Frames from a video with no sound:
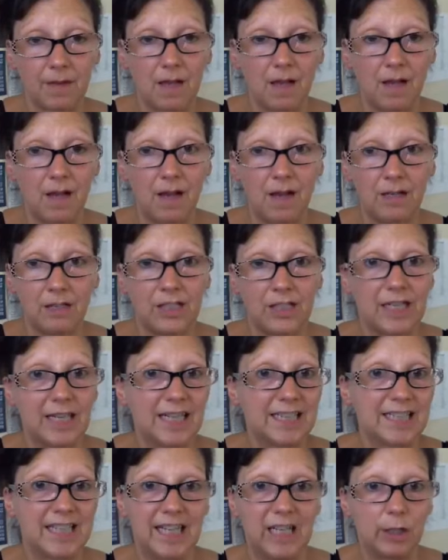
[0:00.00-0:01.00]
and you can
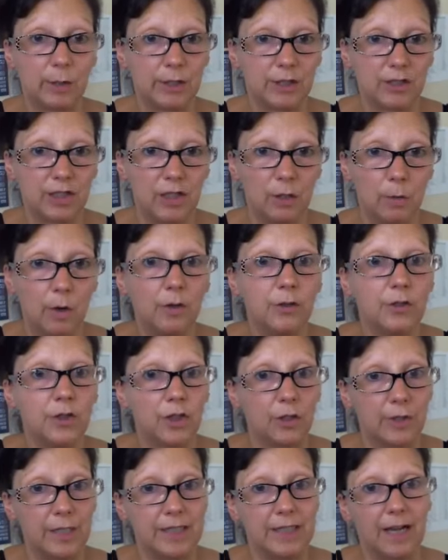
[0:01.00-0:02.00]
ask any question you want
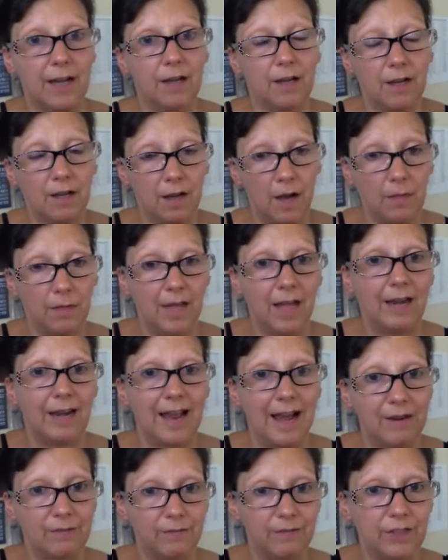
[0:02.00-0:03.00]
during that, on that
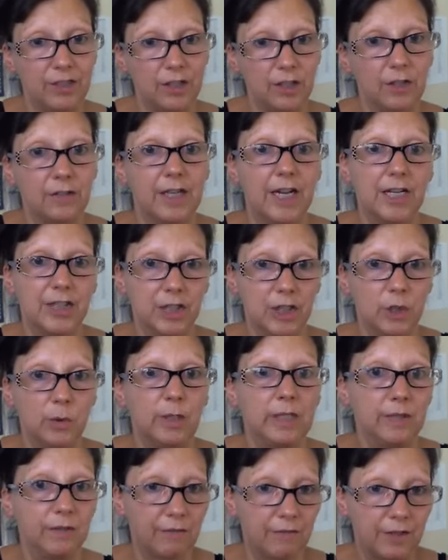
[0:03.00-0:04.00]
live video that I do
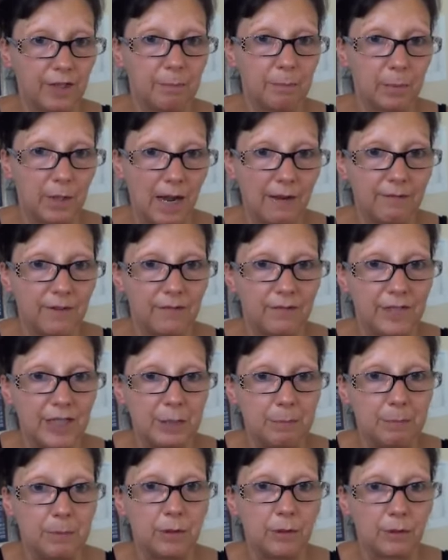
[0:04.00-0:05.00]
in the private
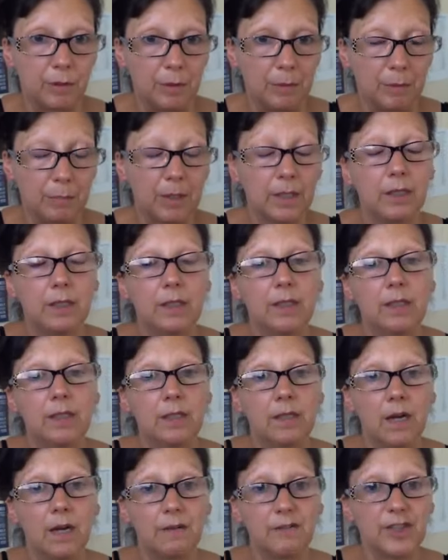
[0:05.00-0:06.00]
Facebook group.
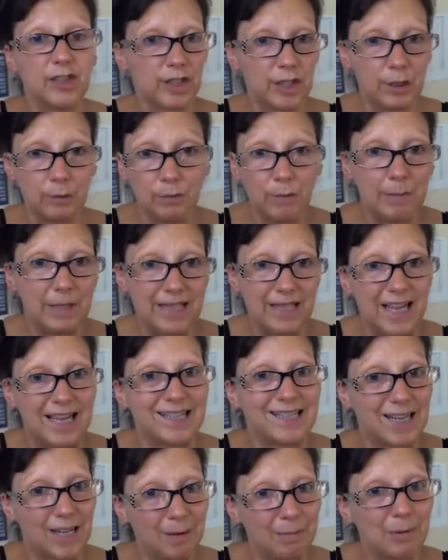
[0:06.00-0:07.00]
And there's other women there
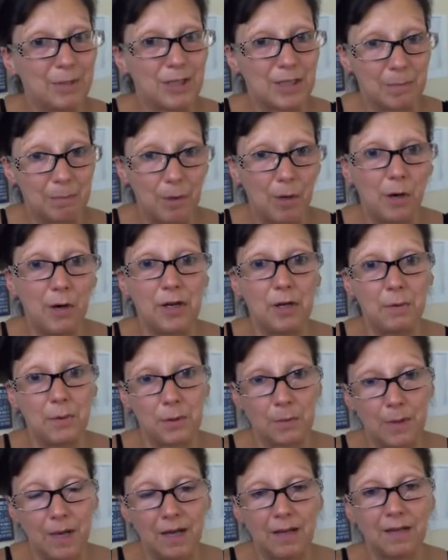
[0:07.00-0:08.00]
to help and support you
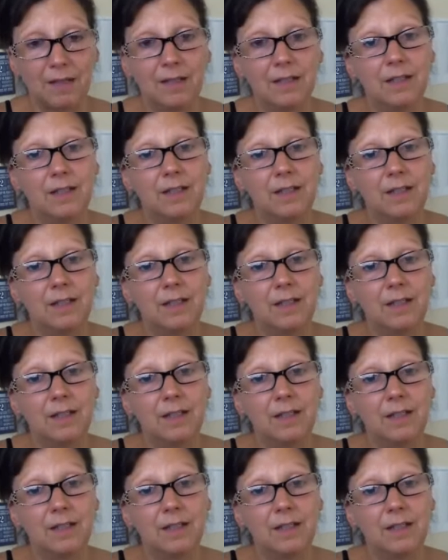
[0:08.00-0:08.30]
as well.